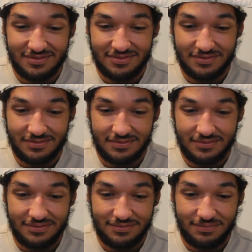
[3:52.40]

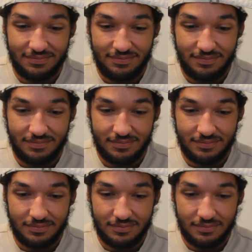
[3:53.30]

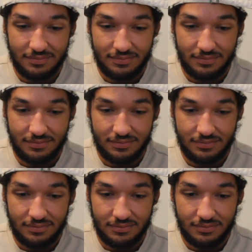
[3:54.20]

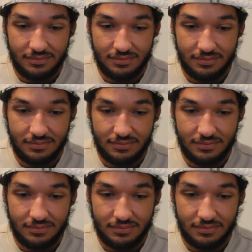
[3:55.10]

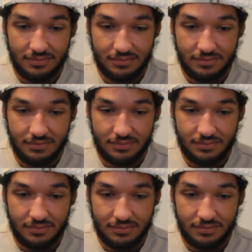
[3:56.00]

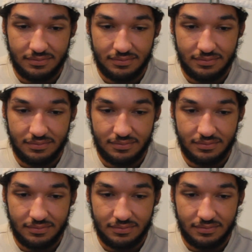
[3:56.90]

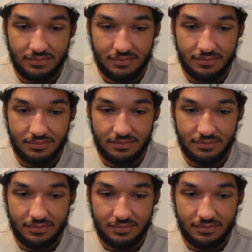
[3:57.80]
Nobody speaks.